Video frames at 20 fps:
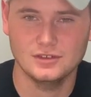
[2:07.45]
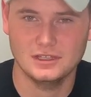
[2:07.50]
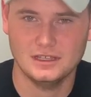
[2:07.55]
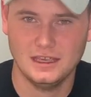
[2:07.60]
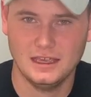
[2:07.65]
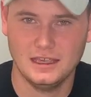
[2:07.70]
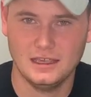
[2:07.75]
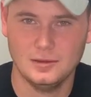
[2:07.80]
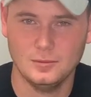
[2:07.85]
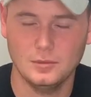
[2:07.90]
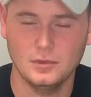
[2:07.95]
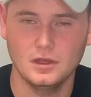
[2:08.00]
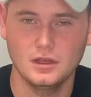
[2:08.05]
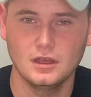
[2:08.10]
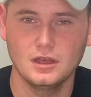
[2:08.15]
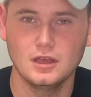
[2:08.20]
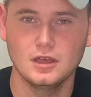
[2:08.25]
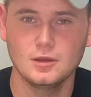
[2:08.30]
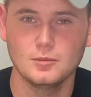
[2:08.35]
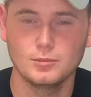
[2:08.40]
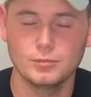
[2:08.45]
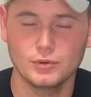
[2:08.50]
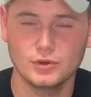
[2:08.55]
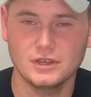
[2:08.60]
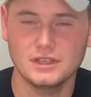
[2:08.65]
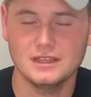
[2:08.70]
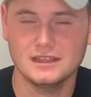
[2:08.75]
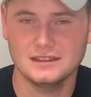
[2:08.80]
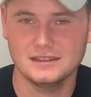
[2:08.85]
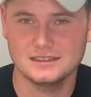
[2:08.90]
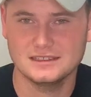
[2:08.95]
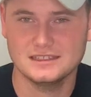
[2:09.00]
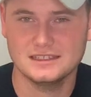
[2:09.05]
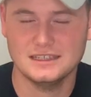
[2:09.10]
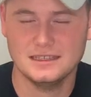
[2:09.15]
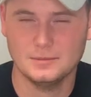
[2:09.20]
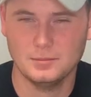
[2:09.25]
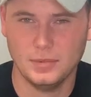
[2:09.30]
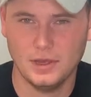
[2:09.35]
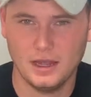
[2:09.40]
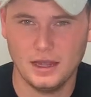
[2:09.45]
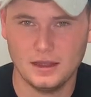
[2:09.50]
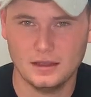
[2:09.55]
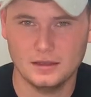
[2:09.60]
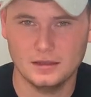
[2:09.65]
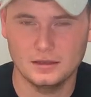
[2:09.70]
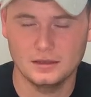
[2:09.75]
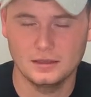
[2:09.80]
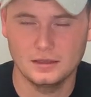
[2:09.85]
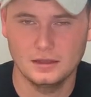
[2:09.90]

game bringing this team back.